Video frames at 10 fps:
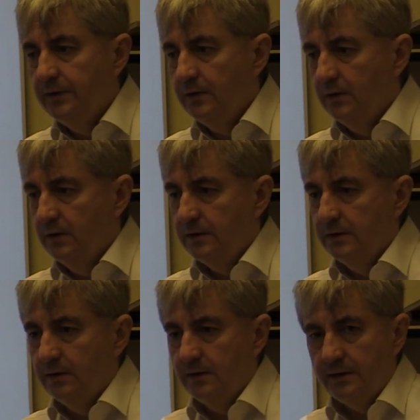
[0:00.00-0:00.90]

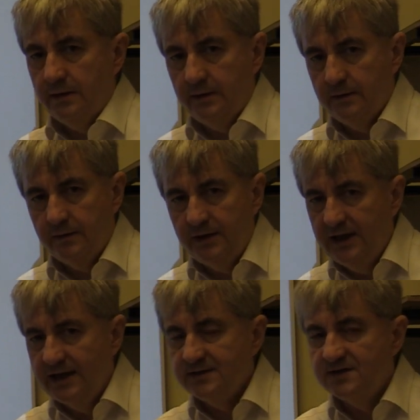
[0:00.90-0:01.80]
or
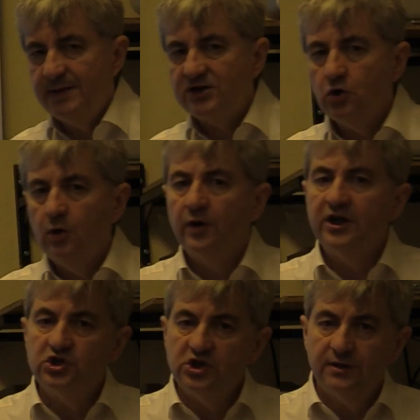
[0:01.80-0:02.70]
he has a special
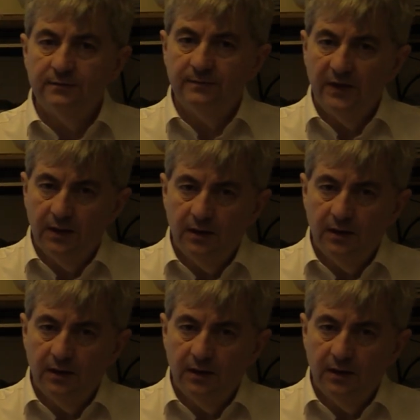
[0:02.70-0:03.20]
origin.